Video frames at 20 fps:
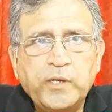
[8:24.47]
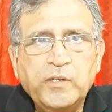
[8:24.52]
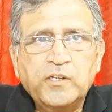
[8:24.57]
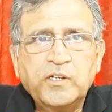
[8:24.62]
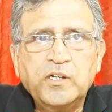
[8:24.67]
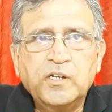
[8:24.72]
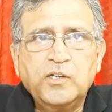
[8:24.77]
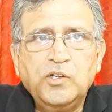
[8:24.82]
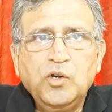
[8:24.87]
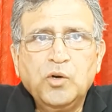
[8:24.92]

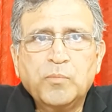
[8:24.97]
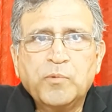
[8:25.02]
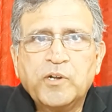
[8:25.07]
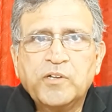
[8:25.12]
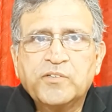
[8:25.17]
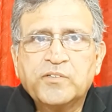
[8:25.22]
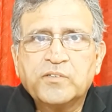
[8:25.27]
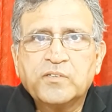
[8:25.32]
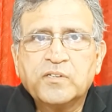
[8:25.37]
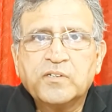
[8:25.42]
20.
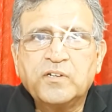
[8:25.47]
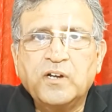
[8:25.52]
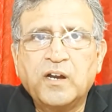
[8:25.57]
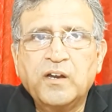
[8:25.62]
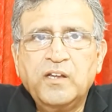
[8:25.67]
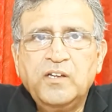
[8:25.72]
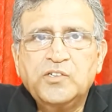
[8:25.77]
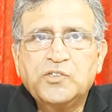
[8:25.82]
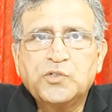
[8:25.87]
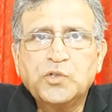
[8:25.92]
Numerous
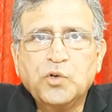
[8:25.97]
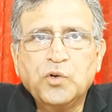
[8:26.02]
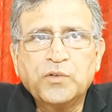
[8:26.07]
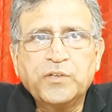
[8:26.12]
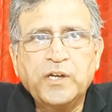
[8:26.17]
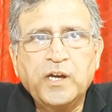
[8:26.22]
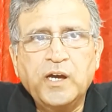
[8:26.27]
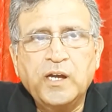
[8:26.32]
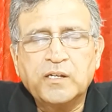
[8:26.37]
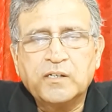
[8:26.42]
studies
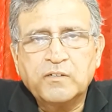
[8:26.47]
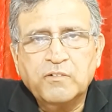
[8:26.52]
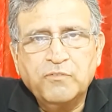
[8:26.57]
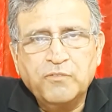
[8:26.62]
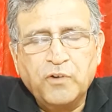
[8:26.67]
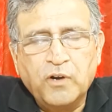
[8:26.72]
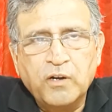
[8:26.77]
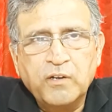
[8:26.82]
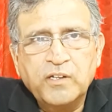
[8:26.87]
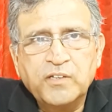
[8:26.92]
show that
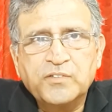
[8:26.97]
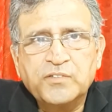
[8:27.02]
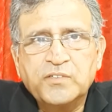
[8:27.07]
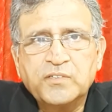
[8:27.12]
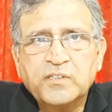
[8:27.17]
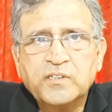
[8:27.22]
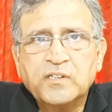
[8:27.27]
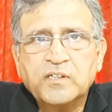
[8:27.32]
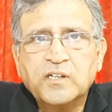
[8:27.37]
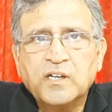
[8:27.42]

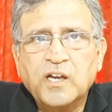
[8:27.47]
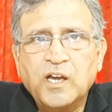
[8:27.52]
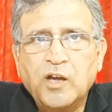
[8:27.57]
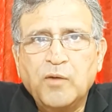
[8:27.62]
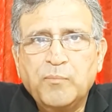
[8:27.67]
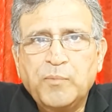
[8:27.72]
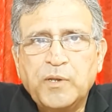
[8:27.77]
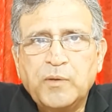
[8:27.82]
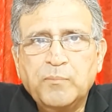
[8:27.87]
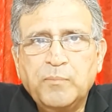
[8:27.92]
forests
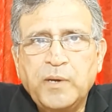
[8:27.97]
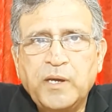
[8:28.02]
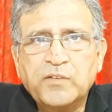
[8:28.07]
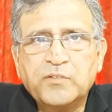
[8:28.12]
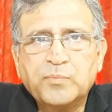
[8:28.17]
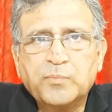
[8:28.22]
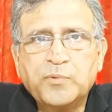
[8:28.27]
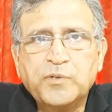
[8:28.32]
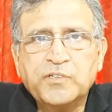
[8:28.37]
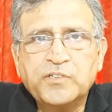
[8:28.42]
have been
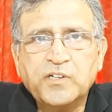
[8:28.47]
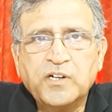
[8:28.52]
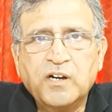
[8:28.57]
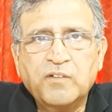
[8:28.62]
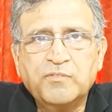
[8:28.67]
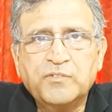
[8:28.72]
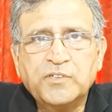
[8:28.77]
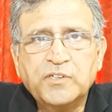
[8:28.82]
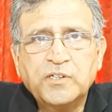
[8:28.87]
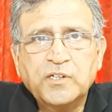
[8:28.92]
best
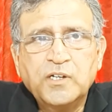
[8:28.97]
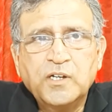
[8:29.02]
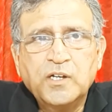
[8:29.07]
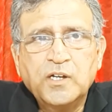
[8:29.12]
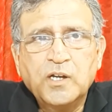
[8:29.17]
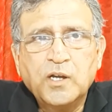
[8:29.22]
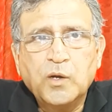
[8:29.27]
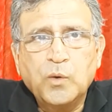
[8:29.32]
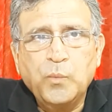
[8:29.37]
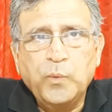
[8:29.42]
preserved
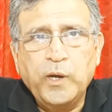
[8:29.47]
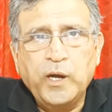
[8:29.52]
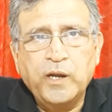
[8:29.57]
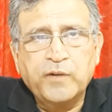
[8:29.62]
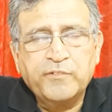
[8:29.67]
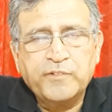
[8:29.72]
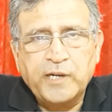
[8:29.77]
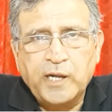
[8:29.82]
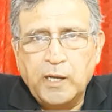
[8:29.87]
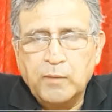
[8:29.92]

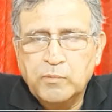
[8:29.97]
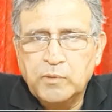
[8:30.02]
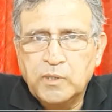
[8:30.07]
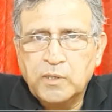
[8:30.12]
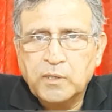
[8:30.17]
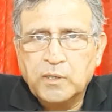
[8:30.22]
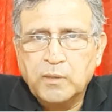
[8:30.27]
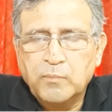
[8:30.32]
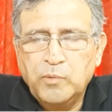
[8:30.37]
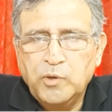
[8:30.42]
where
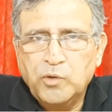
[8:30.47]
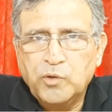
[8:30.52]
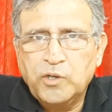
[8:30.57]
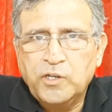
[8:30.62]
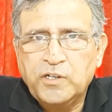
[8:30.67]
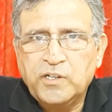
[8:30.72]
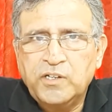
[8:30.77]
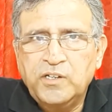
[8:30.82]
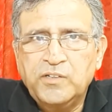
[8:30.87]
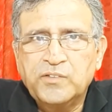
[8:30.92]
tribal
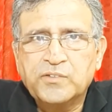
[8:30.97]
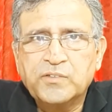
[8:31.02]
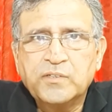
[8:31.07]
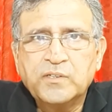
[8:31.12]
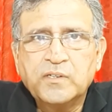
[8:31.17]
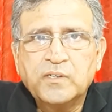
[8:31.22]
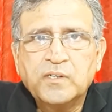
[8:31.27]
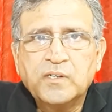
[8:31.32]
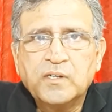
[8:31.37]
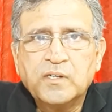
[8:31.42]
communities
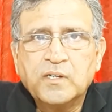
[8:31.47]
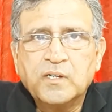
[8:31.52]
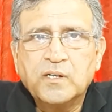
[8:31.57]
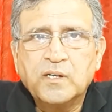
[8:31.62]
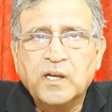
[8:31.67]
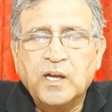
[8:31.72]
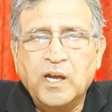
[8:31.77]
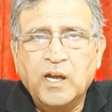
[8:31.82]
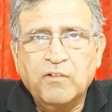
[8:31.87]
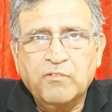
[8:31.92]

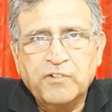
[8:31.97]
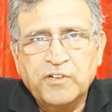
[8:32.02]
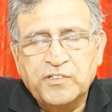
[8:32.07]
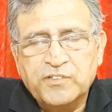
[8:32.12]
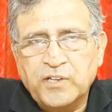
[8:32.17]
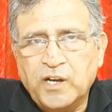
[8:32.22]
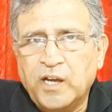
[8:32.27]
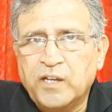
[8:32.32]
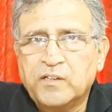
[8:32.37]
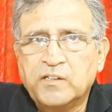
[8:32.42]
have
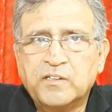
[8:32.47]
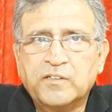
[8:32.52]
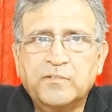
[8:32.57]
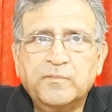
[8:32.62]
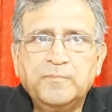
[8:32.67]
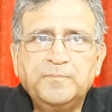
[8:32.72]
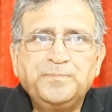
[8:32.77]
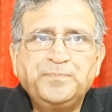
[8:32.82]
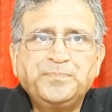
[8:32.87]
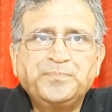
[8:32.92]
resided.